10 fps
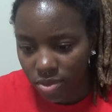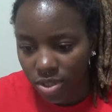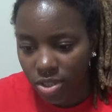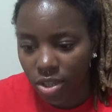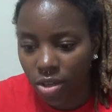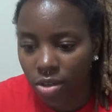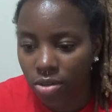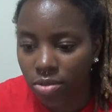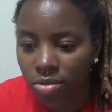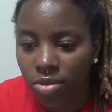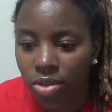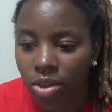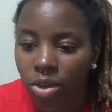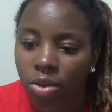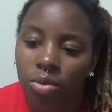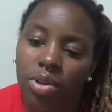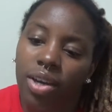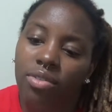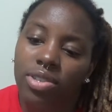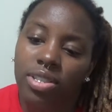so
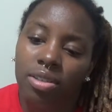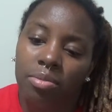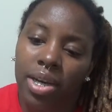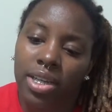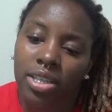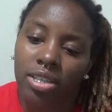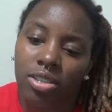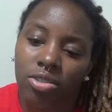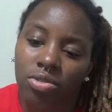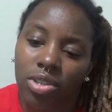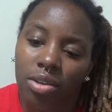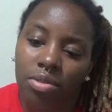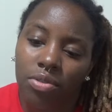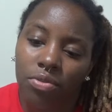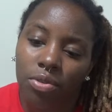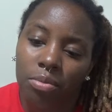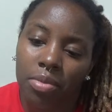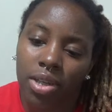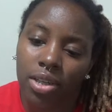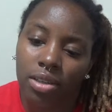whenever somebody do something for
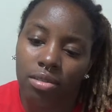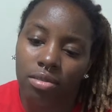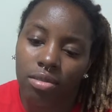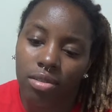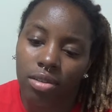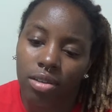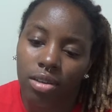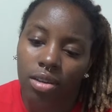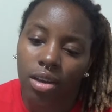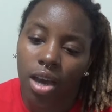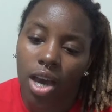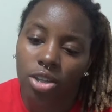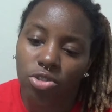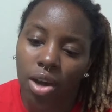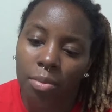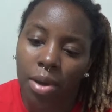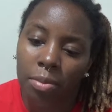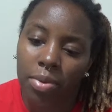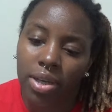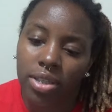me, I try
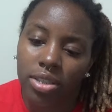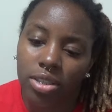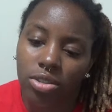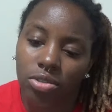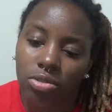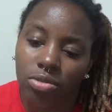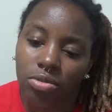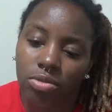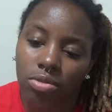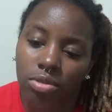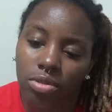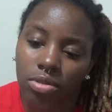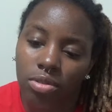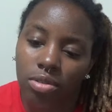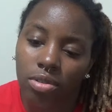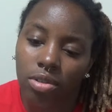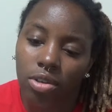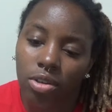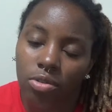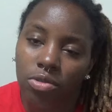my best to
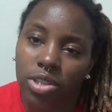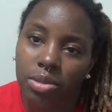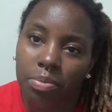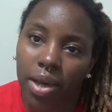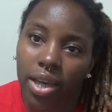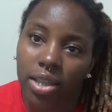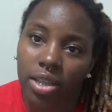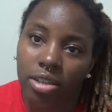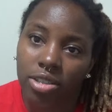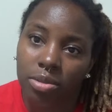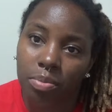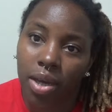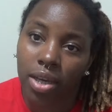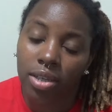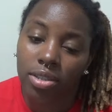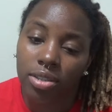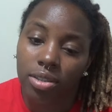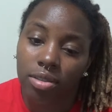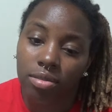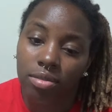respect their space.